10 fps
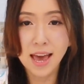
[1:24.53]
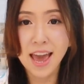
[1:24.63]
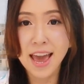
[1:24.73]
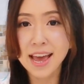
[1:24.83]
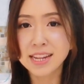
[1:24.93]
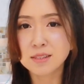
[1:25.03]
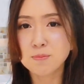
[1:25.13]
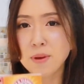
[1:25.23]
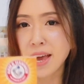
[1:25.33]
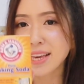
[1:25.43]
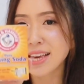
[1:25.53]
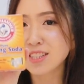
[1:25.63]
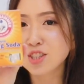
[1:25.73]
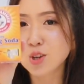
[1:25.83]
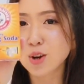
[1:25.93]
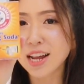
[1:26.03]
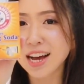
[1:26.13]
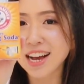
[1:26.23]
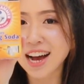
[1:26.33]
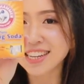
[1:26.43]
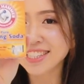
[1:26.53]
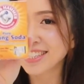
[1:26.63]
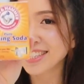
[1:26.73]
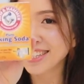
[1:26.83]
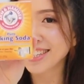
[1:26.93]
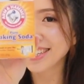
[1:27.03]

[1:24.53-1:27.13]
And baking soda, guys.